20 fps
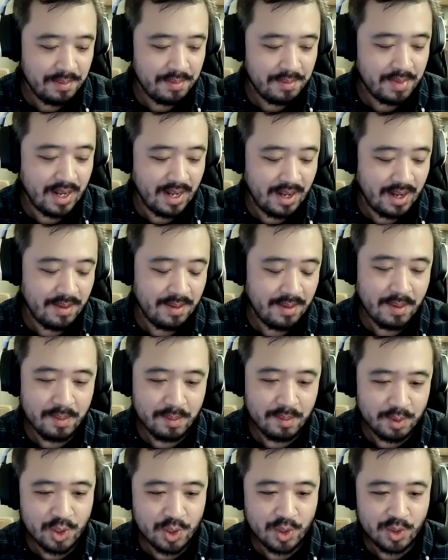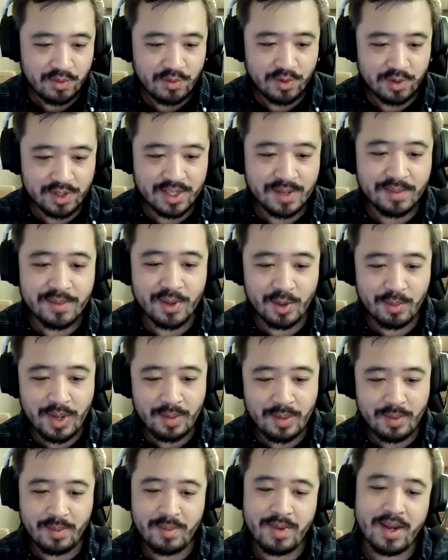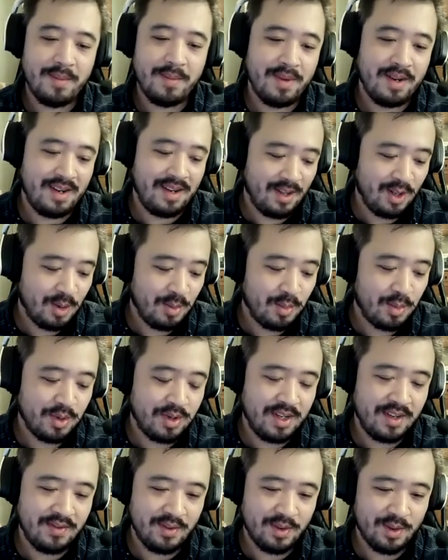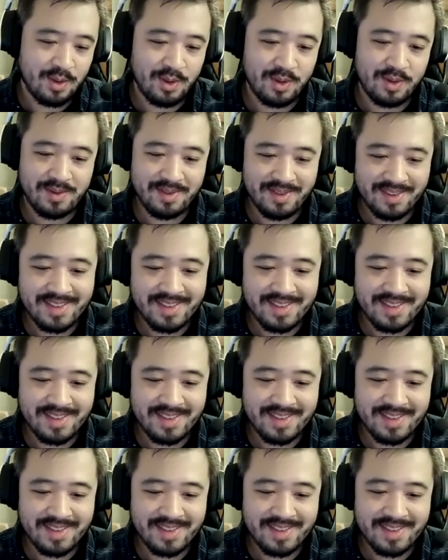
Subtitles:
but I'm sure for some other people might have been a little more difficult.